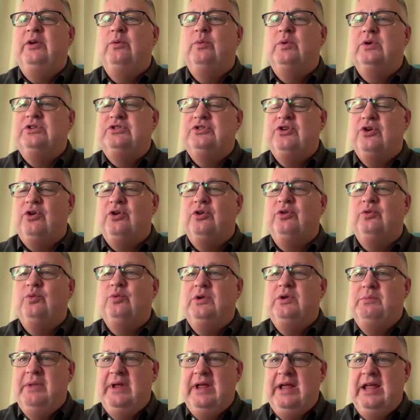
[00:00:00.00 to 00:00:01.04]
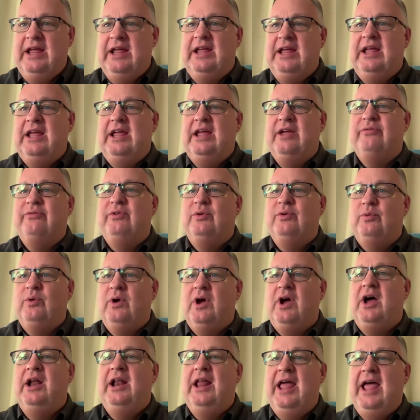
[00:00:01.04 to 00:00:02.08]
the result would be if
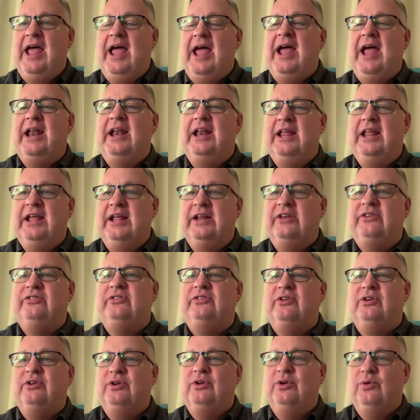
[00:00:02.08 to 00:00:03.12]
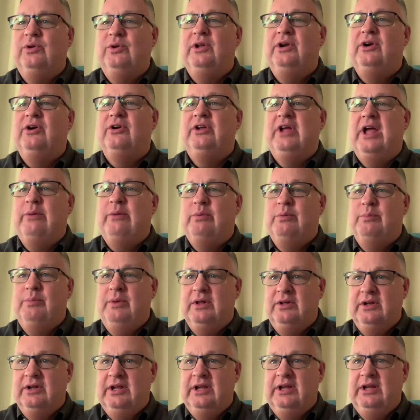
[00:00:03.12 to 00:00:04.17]
Iran had its nuclear
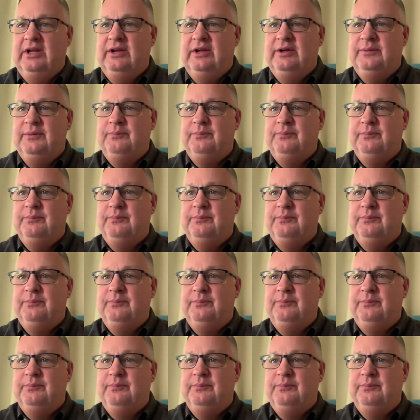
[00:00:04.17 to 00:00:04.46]
capability?